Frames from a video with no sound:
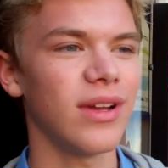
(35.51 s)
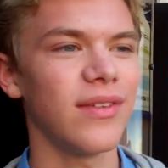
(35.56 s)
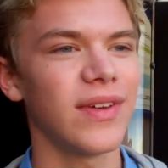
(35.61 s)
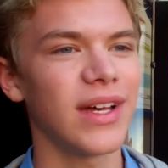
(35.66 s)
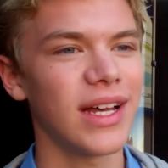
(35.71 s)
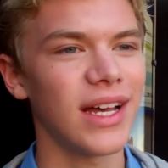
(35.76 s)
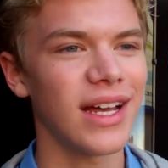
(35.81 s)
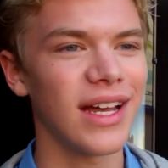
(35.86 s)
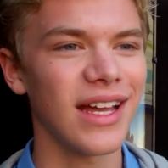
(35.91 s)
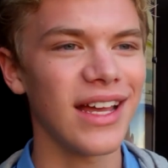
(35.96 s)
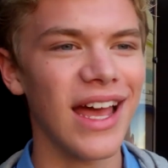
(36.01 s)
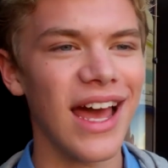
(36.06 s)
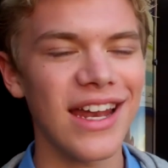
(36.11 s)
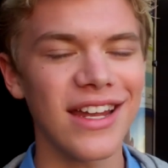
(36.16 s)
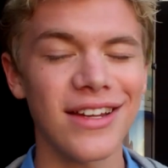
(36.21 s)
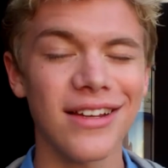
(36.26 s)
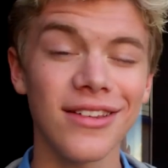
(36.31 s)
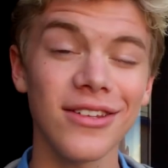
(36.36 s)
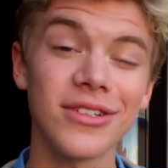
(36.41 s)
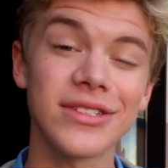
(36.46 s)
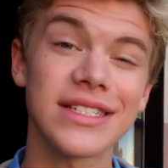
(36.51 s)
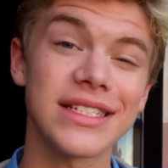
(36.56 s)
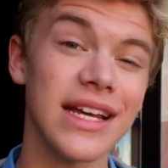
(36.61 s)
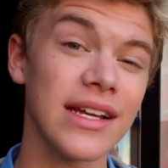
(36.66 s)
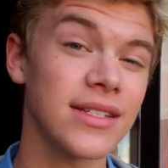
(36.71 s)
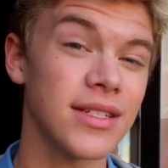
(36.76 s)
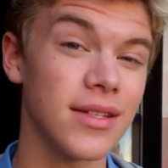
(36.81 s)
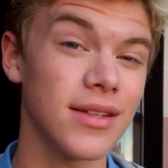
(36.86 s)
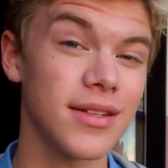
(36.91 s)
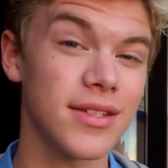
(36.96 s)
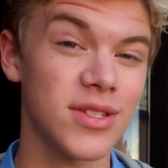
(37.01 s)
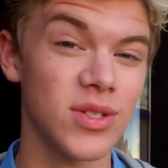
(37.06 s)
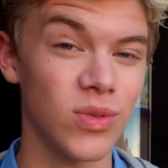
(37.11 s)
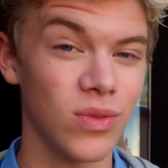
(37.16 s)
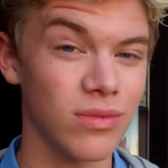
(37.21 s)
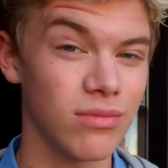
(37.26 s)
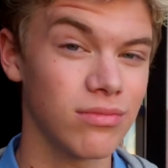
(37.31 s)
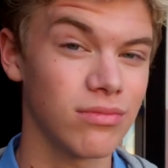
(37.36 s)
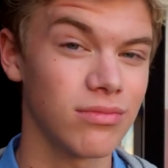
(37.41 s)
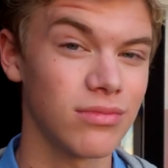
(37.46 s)
We've uh, added a little sexiness to
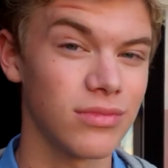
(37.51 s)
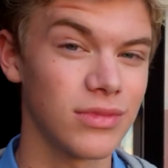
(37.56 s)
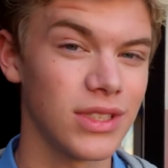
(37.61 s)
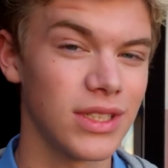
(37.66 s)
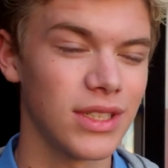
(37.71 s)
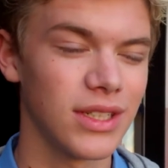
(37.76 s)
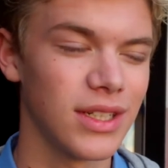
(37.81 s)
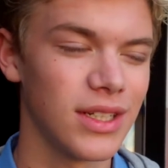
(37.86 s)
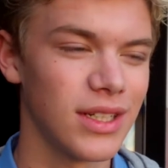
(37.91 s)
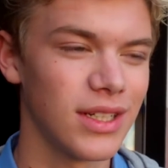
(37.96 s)
him.